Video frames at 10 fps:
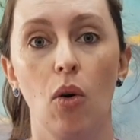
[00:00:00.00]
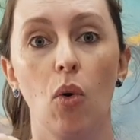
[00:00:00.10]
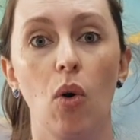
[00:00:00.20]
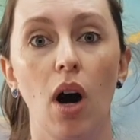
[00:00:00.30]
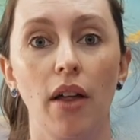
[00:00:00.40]

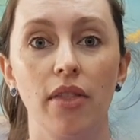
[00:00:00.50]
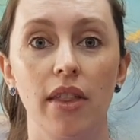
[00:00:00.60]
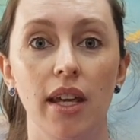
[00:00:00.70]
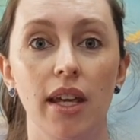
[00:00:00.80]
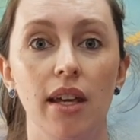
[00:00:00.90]
or on
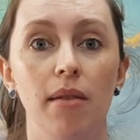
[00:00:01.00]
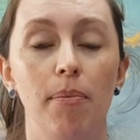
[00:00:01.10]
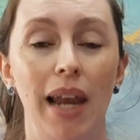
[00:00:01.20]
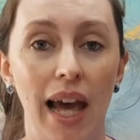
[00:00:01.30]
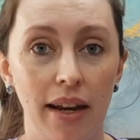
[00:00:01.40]
the
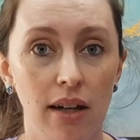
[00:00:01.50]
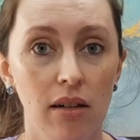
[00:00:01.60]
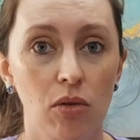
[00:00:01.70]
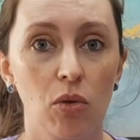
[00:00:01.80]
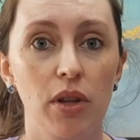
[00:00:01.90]

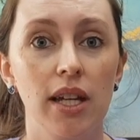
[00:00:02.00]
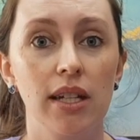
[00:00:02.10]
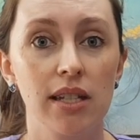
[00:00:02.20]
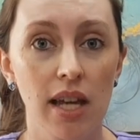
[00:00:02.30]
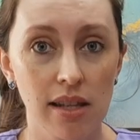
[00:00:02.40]
bladder or the
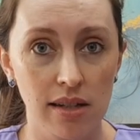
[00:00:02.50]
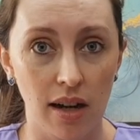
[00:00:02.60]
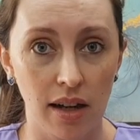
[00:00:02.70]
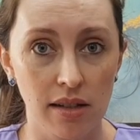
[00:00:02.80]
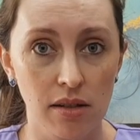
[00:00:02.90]

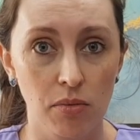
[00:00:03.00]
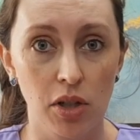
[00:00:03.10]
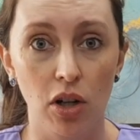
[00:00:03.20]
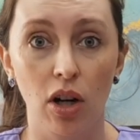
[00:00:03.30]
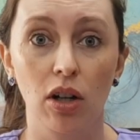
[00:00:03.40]
intestines,
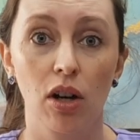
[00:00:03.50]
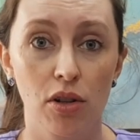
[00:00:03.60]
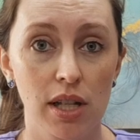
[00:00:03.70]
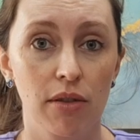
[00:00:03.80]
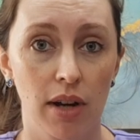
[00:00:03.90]
which are
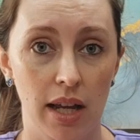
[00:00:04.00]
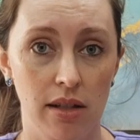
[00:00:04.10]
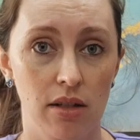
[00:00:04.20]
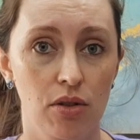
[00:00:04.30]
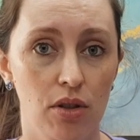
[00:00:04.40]
closely
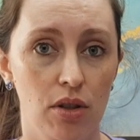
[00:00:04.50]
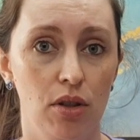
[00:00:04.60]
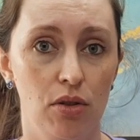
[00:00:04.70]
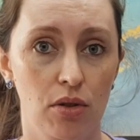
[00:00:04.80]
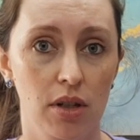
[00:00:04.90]
related to the
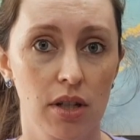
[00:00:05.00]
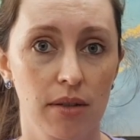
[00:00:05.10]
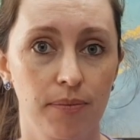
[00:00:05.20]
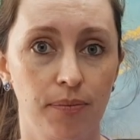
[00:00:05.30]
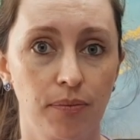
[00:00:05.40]

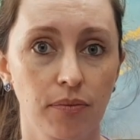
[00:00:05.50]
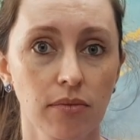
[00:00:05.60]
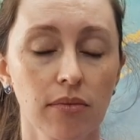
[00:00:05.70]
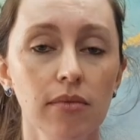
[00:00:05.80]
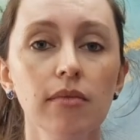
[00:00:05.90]
uterus.
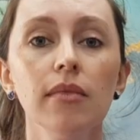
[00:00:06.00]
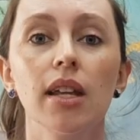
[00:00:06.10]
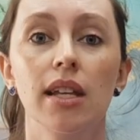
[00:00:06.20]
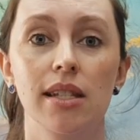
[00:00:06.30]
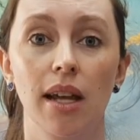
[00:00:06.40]

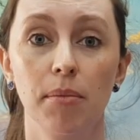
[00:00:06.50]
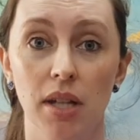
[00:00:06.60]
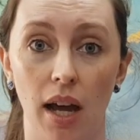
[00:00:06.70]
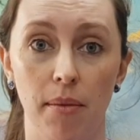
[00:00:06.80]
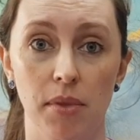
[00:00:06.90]

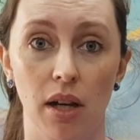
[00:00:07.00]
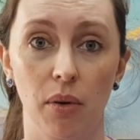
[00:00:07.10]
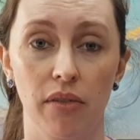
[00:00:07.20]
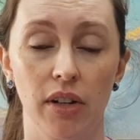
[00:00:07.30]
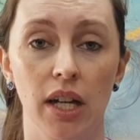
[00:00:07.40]
Sometimes,
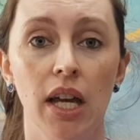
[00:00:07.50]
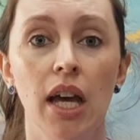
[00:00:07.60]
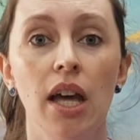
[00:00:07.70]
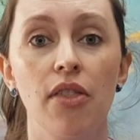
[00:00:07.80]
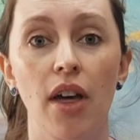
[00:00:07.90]
however,
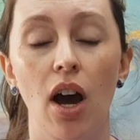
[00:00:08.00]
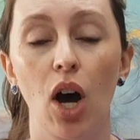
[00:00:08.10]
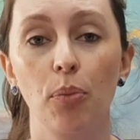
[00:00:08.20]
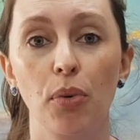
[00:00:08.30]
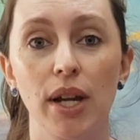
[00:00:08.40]
they
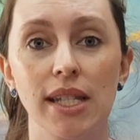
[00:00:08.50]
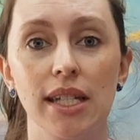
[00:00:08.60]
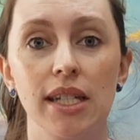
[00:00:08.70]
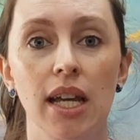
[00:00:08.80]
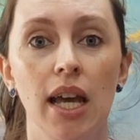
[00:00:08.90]
are
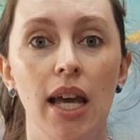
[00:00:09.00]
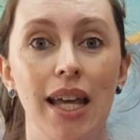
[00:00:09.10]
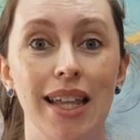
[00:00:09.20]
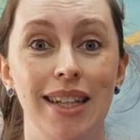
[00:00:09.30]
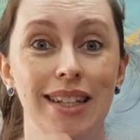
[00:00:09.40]
present
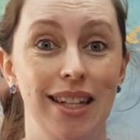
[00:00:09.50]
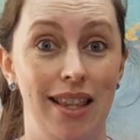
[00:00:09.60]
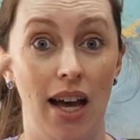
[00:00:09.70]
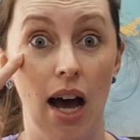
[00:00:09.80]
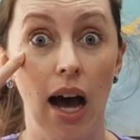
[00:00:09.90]
in
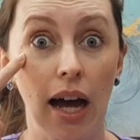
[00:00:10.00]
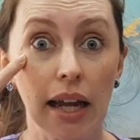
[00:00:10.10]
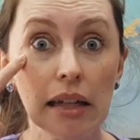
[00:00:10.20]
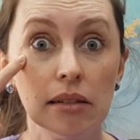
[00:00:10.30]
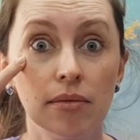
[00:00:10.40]
the
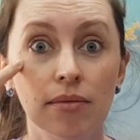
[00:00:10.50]
eye,